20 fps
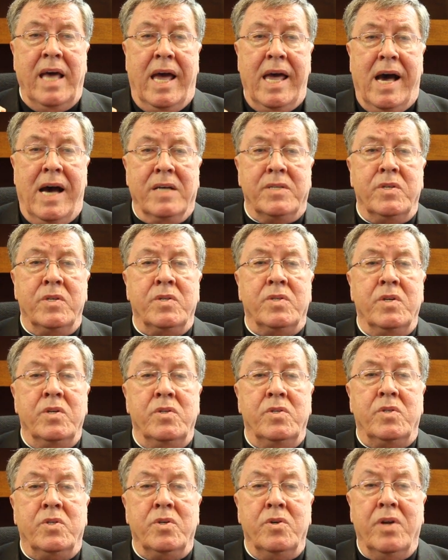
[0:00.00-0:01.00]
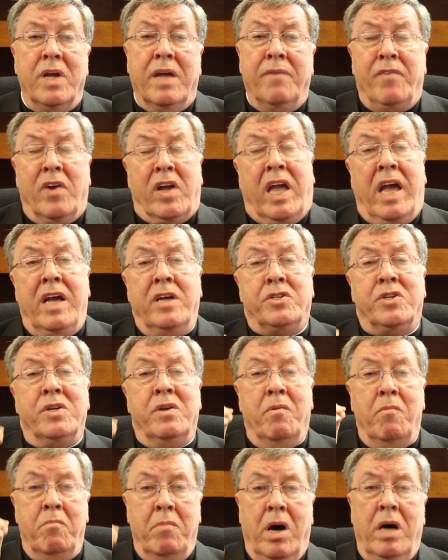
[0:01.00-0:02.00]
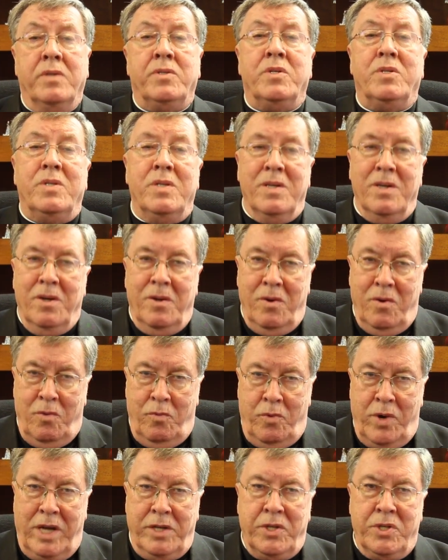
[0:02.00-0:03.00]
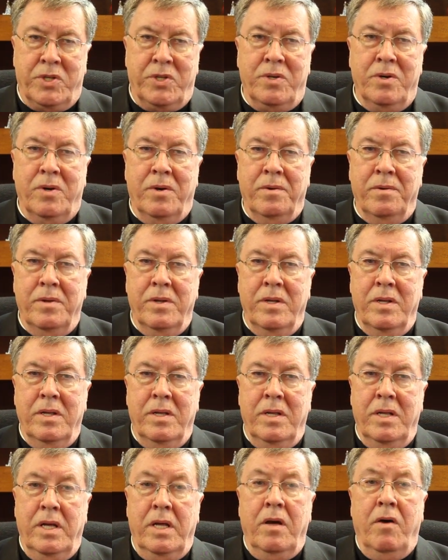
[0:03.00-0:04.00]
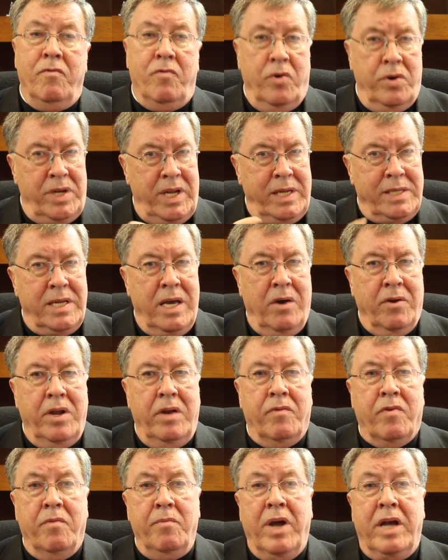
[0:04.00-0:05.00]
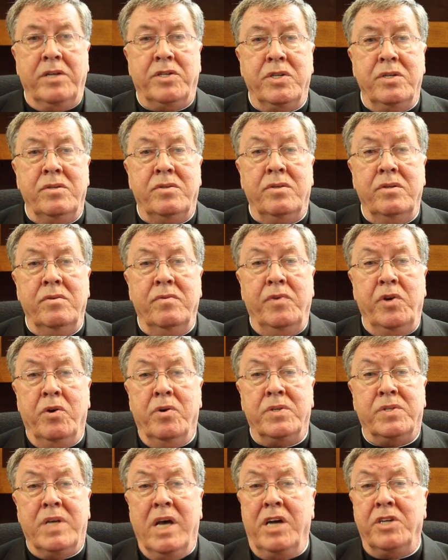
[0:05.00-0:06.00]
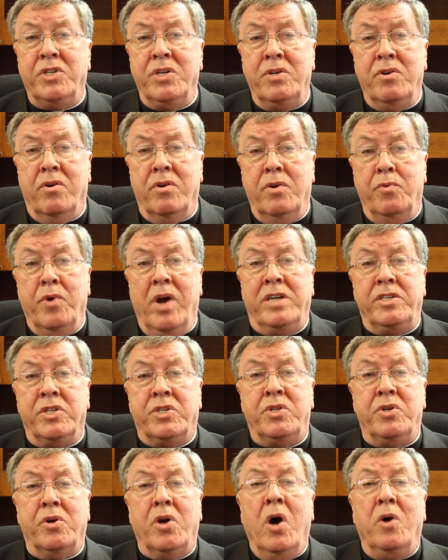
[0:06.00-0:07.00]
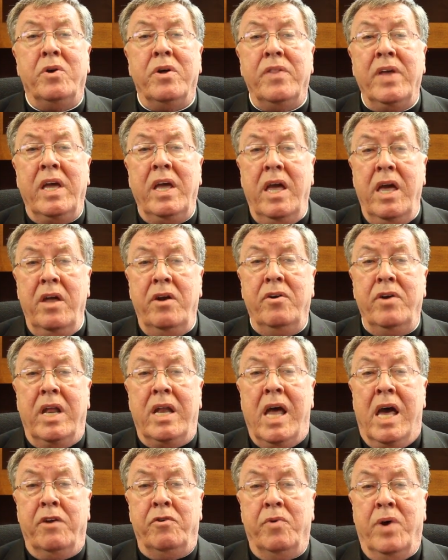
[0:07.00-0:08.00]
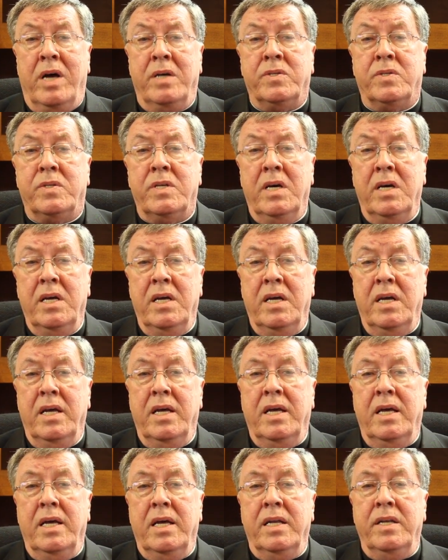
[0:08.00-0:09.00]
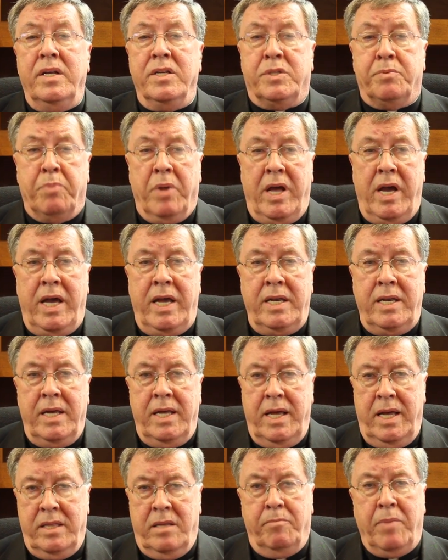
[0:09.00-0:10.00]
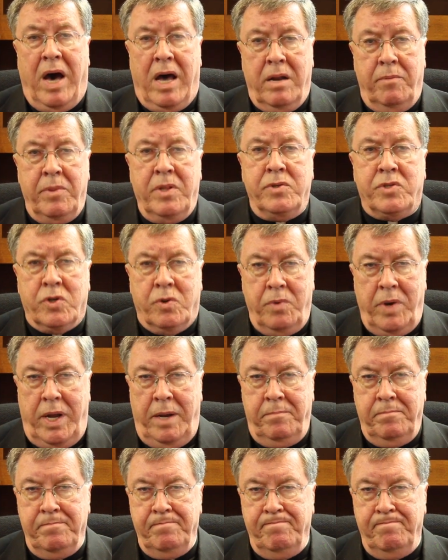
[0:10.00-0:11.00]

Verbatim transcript: diocesan certification must register. For detailed information to view a session or to register, go to the internet address displayed at the bottom of the screen.